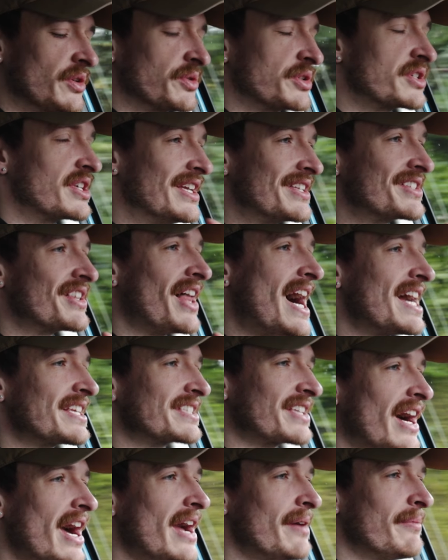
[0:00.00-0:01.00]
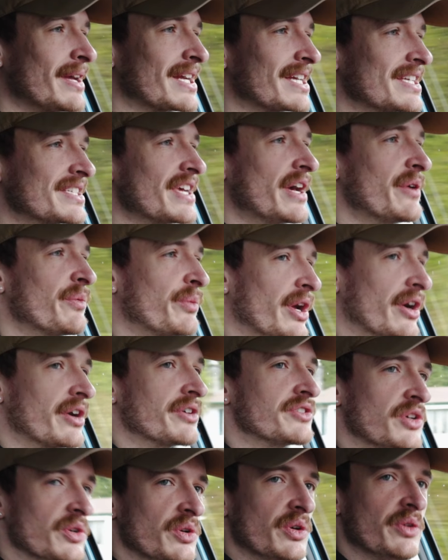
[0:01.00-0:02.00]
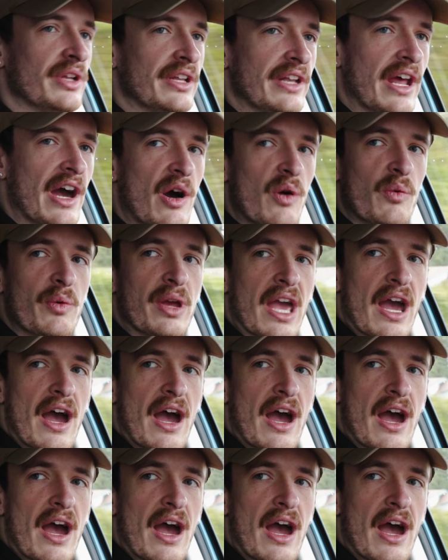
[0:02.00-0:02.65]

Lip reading: So since last time, like I said, we are tuned, and now we